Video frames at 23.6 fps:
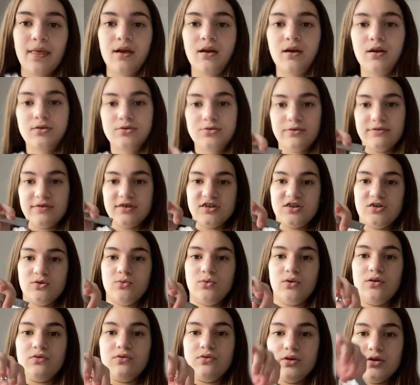So this is
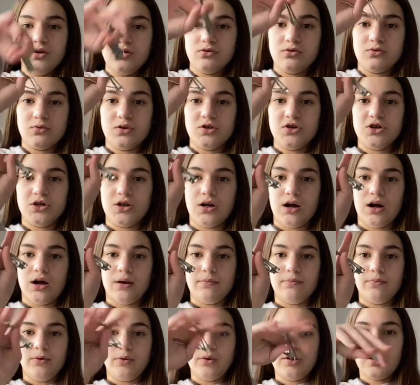one foot, you switch it up,
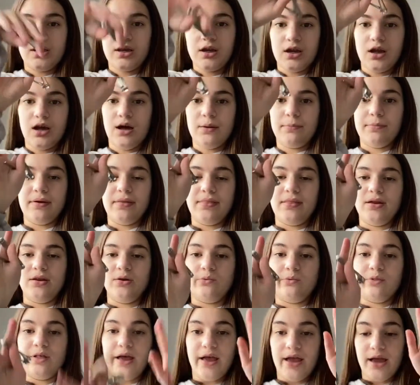you kick it up, and then you
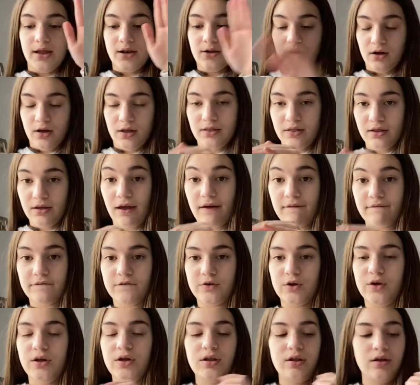land on that
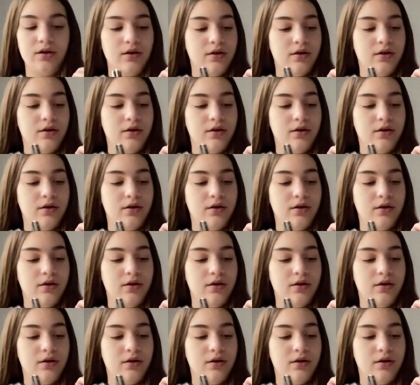foot.